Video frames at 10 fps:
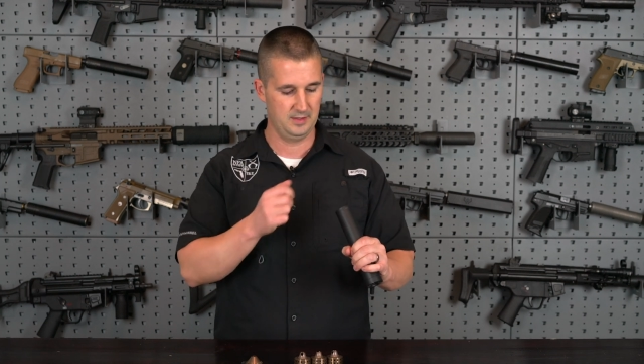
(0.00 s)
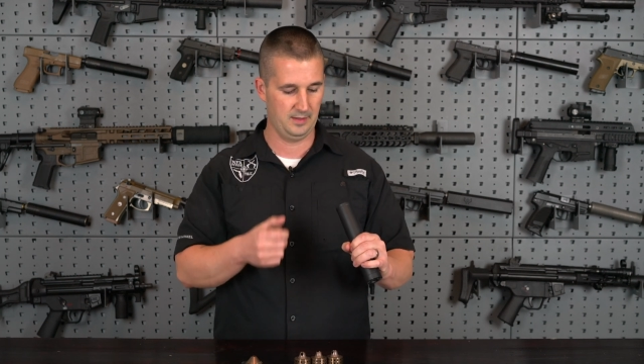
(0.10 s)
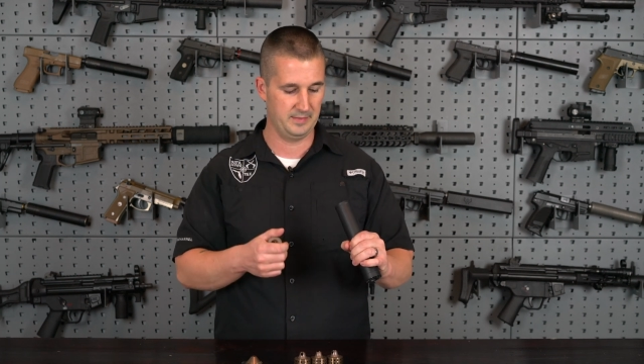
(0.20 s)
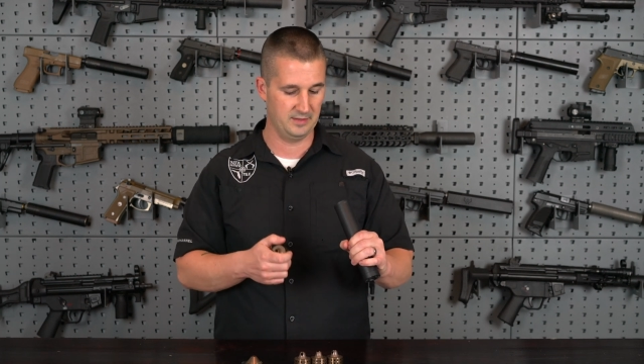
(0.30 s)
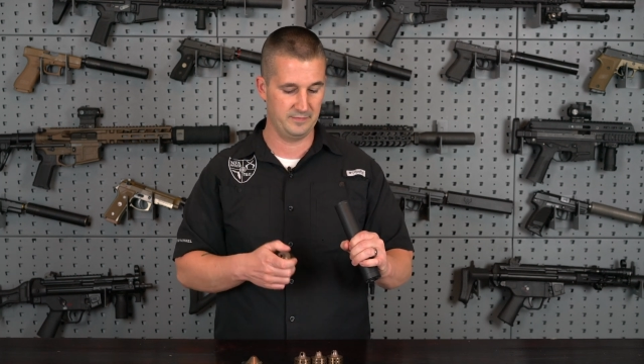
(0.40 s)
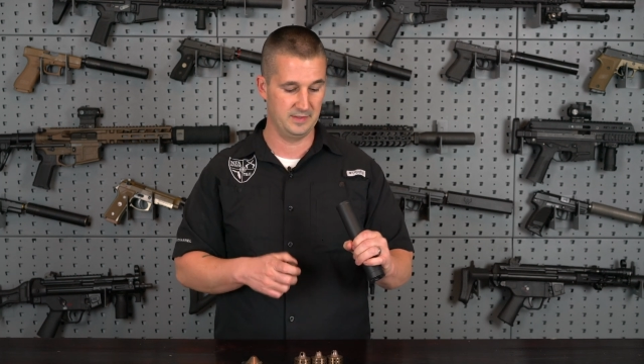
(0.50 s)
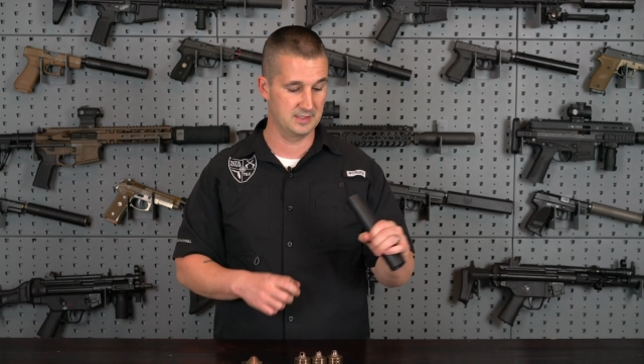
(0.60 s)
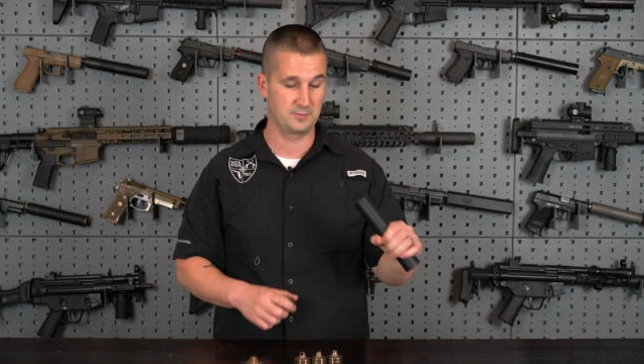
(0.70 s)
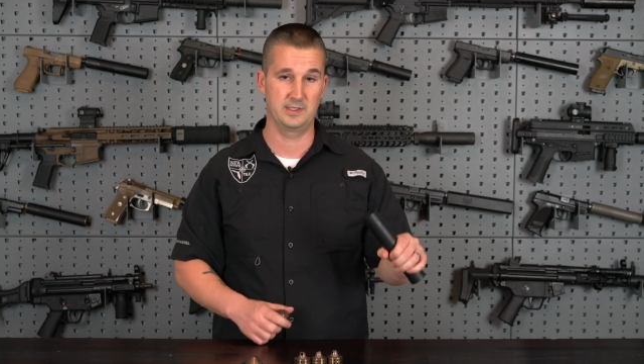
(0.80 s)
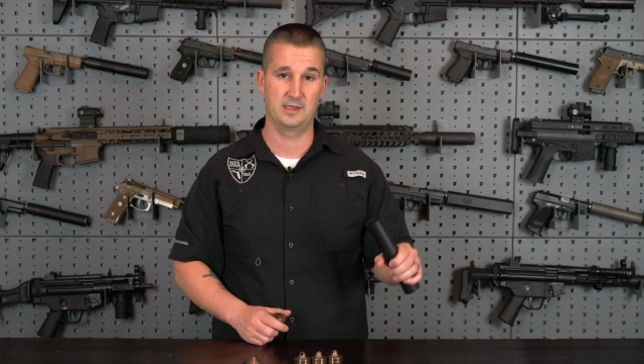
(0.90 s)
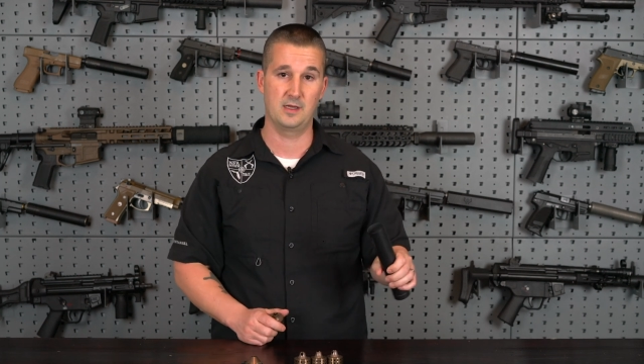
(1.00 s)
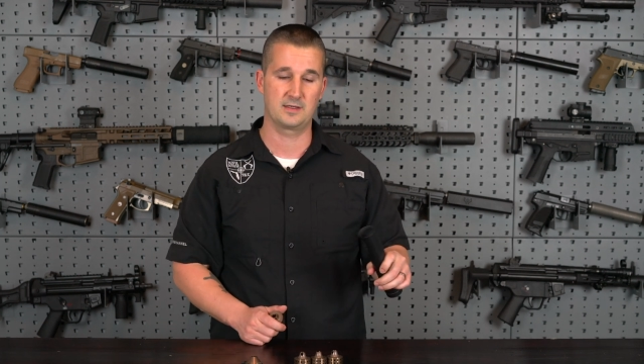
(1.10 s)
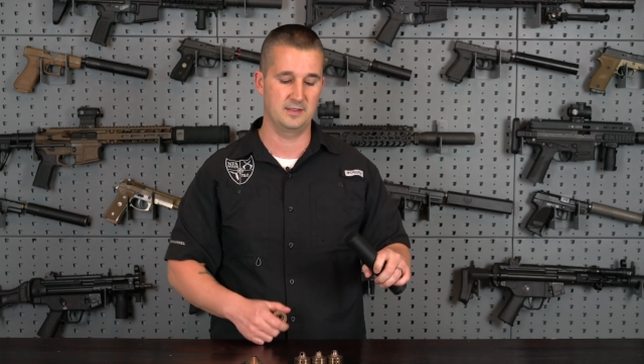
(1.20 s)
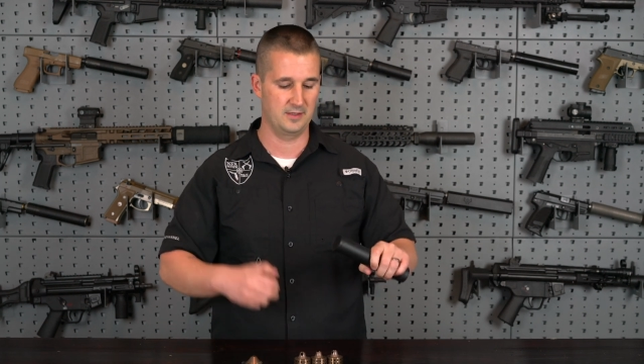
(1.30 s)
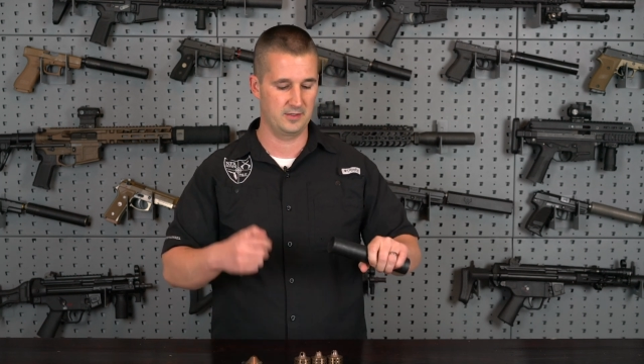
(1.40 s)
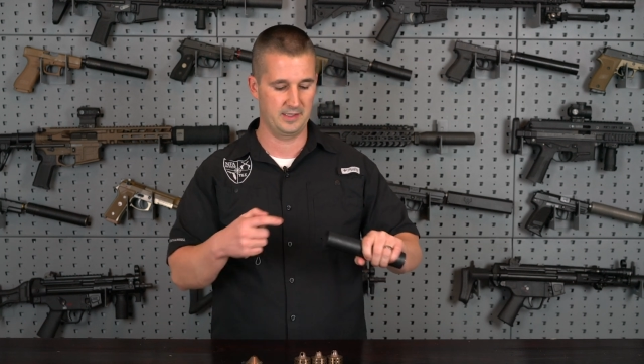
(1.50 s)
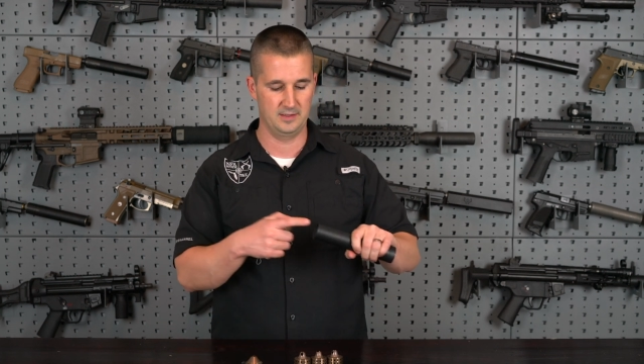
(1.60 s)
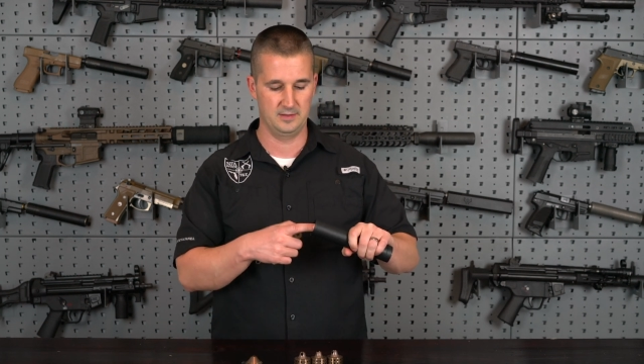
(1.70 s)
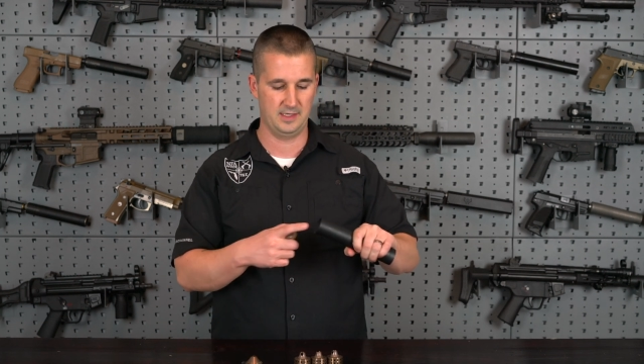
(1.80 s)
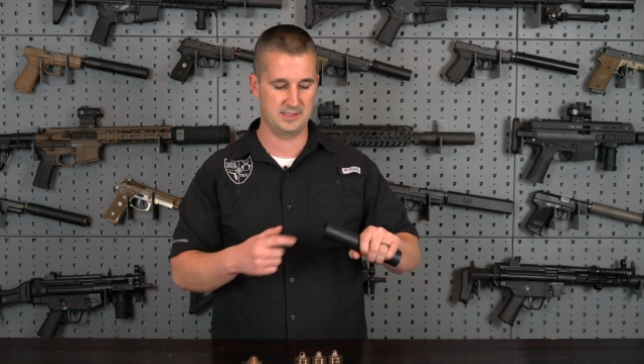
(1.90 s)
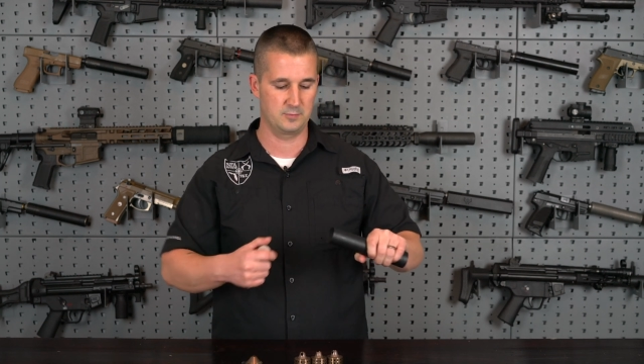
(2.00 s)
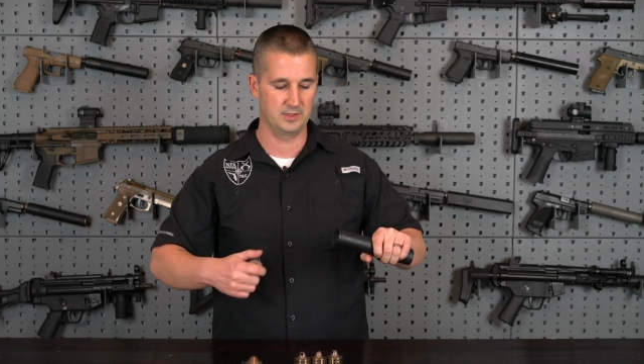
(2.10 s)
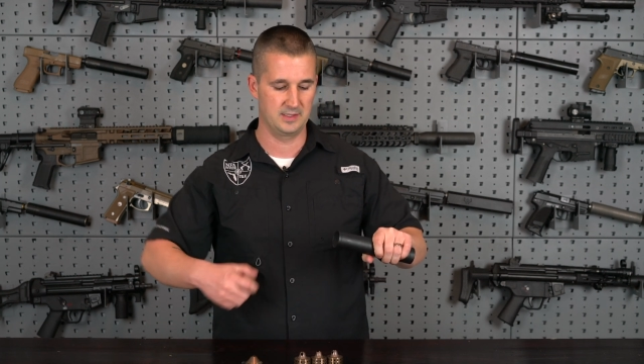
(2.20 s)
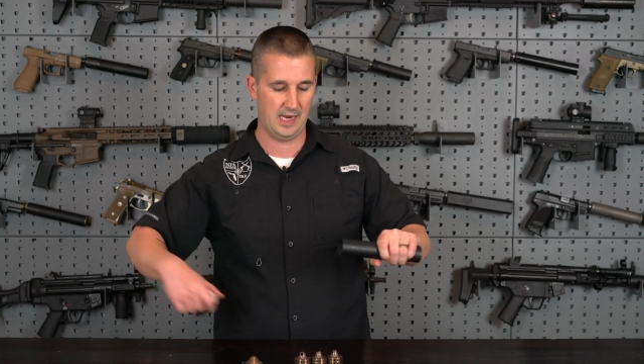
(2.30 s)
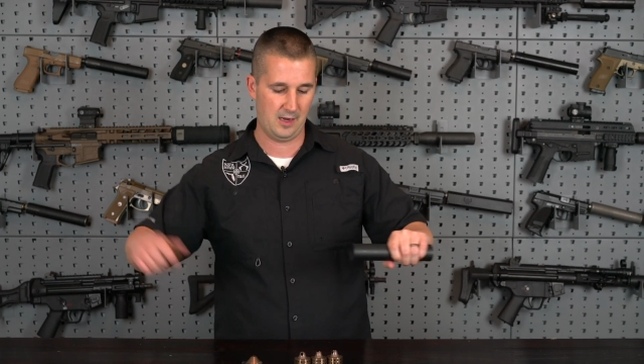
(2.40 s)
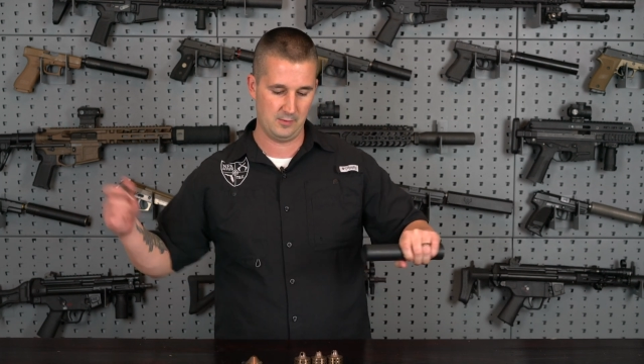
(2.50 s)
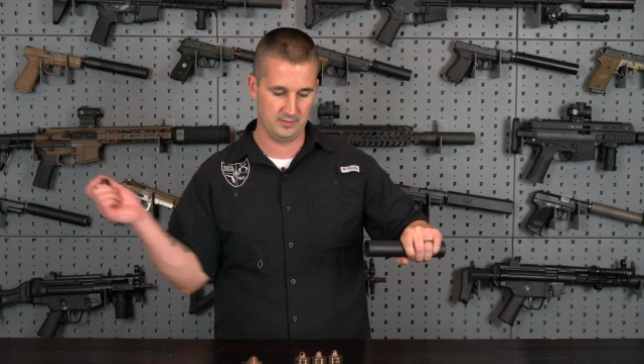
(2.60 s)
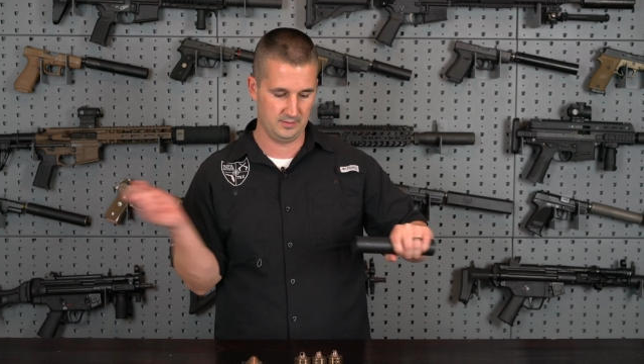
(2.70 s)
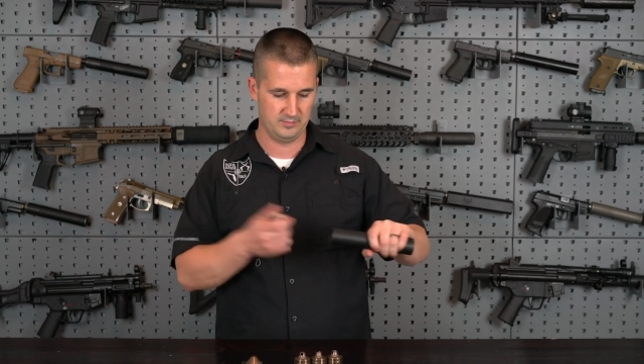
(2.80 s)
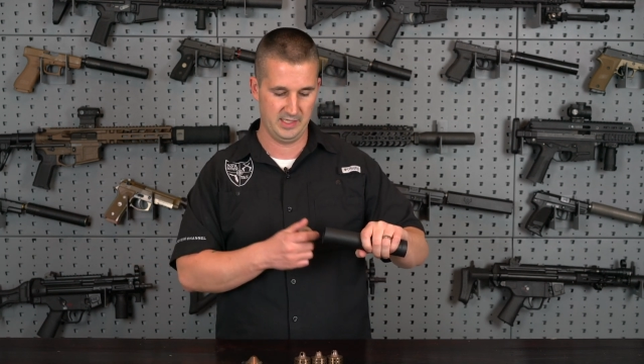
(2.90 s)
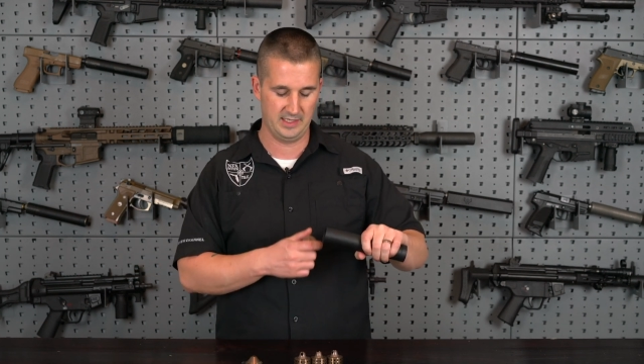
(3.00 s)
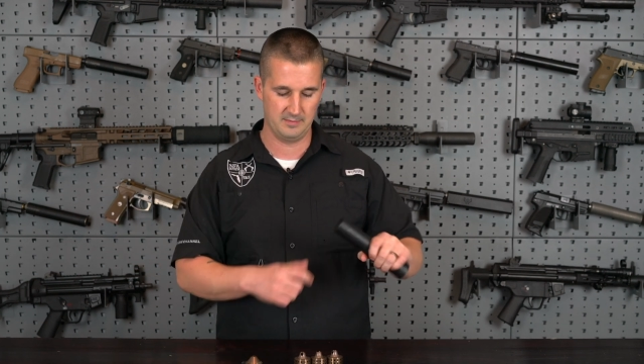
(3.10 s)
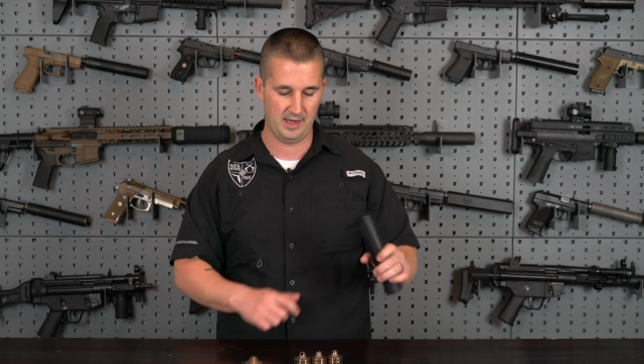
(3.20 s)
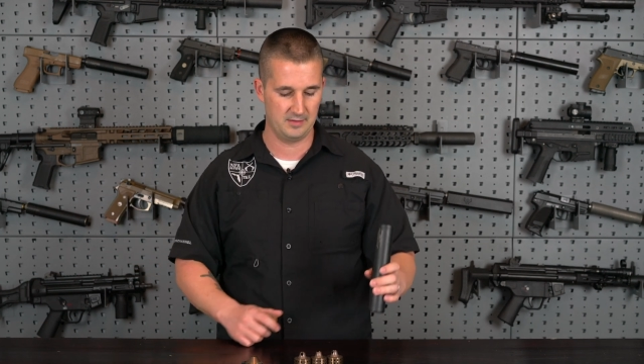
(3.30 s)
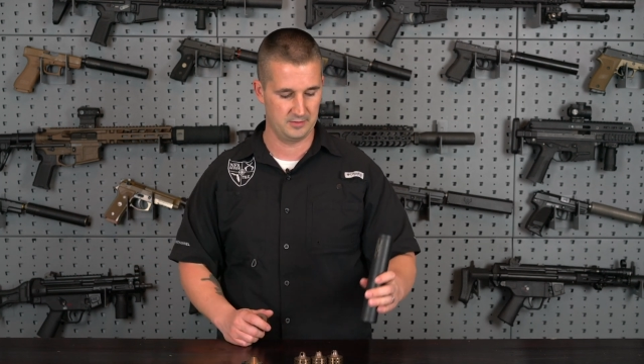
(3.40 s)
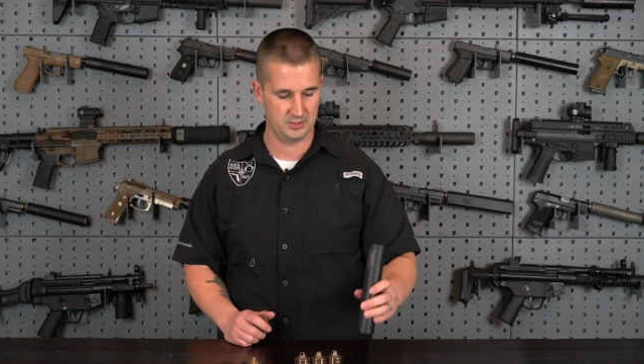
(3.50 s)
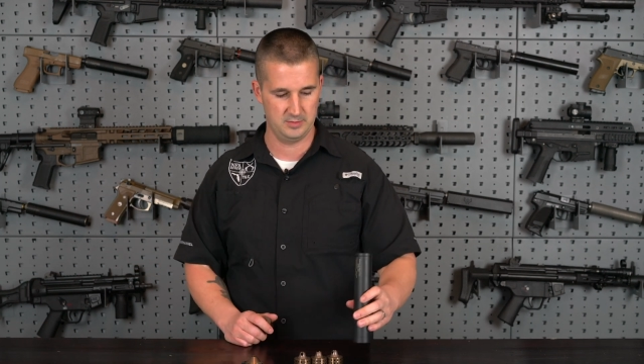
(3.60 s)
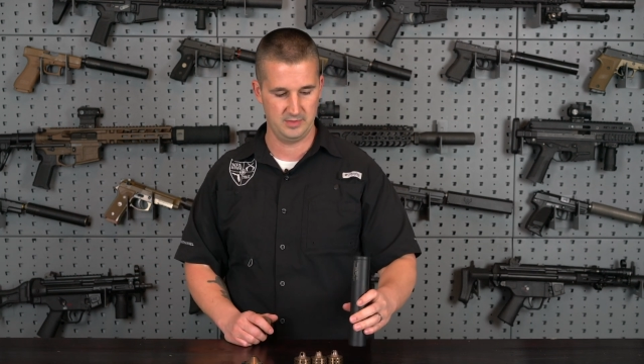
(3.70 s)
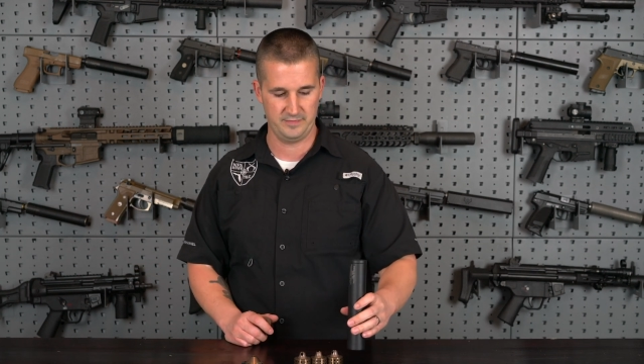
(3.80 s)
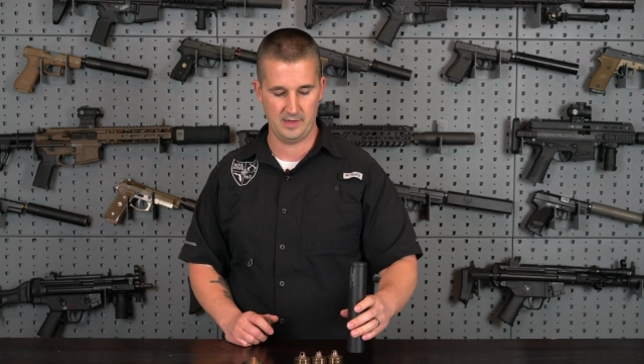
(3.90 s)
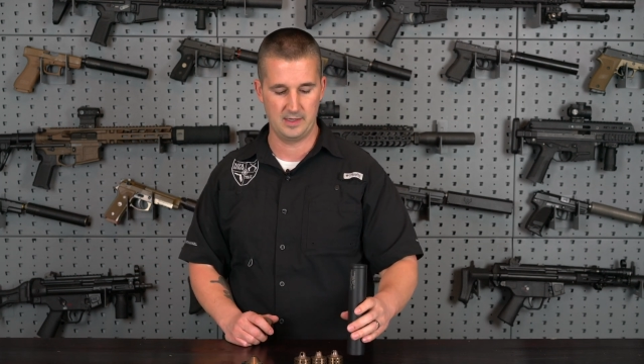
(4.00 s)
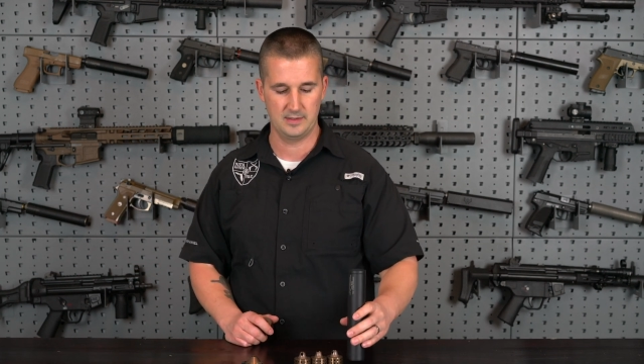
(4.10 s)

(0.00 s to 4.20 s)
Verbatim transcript: I mean, if it is really locked in there, you get a nice wooden dowel and bang them out, it should be fine.